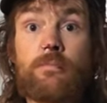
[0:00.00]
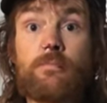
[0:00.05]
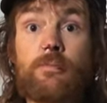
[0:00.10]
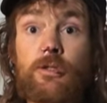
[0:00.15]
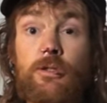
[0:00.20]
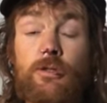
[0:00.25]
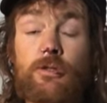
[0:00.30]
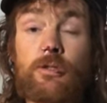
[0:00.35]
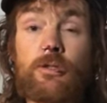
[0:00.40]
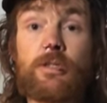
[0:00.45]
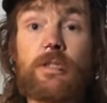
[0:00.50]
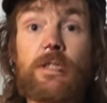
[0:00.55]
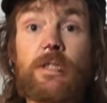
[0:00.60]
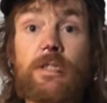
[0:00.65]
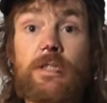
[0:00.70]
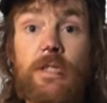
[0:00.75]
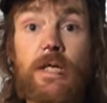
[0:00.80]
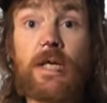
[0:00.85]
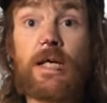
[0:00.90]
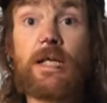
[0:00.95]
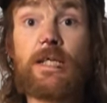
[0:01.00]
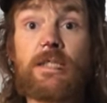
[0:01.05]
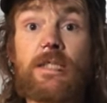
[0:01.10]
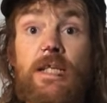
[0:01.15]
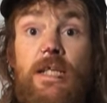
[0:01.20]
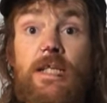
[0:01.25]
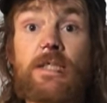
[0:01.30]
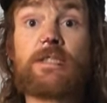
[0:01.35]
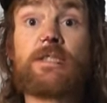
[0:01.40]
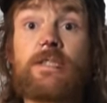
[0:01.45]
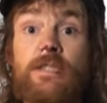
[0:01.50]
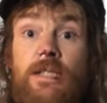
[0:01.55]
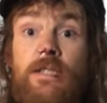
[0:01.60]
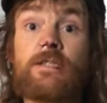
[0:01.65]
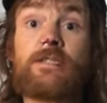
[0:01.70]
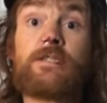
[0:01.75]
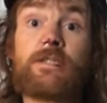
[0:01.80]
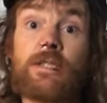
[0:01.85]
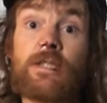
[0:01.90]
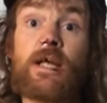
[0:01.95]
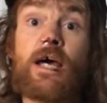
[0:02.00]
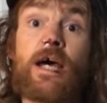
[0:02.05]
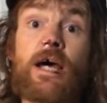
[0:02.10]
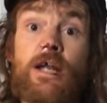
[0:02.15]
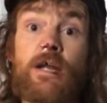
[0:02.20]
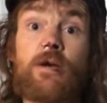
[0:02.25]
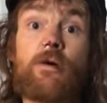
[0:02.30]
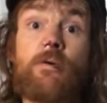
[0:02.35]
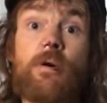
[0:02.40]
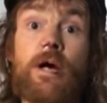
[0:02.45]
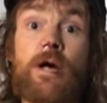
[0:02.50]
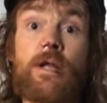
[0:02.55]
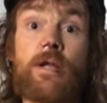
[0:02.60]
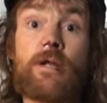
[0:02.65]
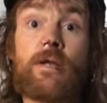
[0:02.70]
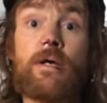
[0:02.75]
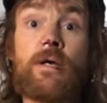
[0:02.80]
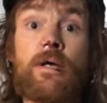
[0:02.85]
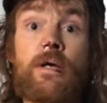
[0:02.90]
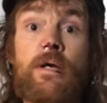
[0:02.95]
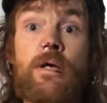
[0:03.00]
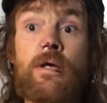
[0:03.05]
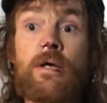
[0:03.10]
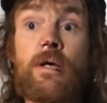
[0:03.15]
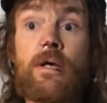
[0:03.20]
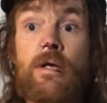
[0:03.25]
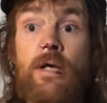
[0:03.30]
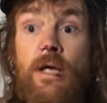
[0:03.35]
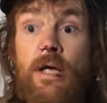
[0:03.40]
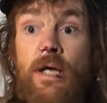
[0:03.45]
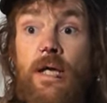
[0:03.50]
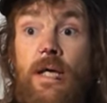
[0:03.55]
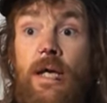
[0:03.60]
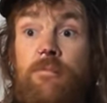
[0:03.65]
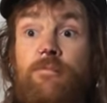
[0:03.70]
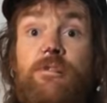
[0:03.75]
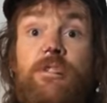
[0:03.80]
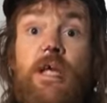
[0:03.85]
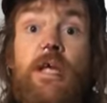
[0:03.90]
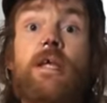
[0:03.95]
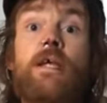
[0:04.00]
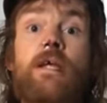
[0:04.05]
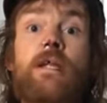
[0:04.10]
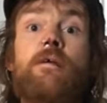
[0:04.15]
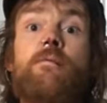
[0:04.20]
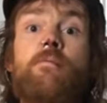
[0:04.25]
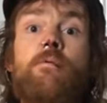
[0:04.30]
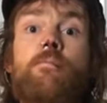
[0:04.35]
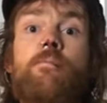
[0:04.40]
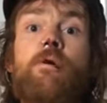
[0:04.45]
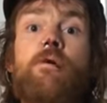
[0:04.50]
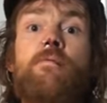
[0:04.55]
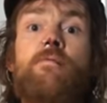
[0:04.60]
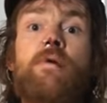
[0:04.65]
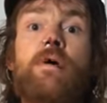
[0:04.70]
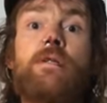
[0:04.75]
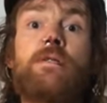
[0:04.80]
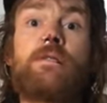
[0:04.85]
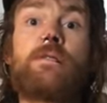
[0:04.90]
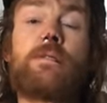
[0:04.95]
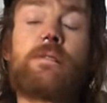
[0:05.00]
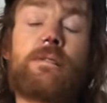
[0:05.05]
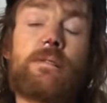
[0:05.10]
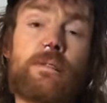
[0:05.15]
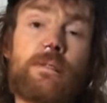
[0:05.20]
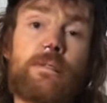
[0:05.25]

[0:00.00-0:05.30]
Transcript: Because this is last chance scenario, and I'm taking it with both hands.